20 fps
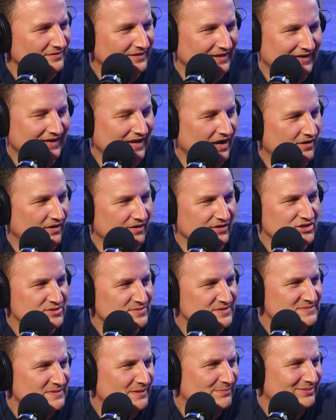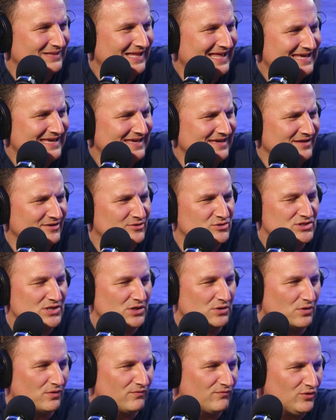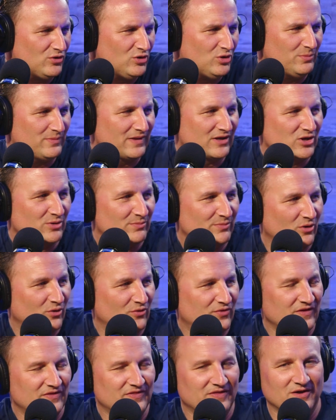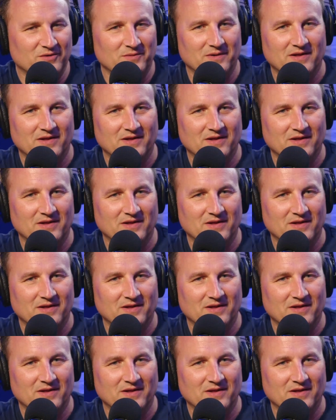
Like, are you supposed to be playing? You share a room. Like you're both in there.